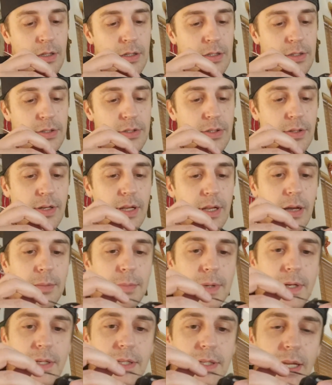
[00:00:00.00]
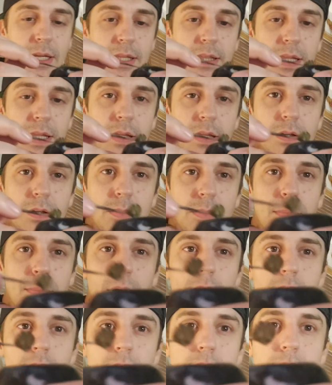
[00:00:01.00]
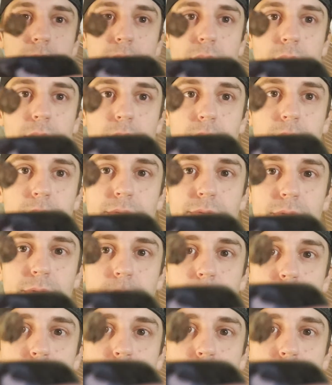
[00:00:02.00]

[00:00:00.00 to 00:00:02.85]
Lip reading: So now I'm gonna take that little bud here, flip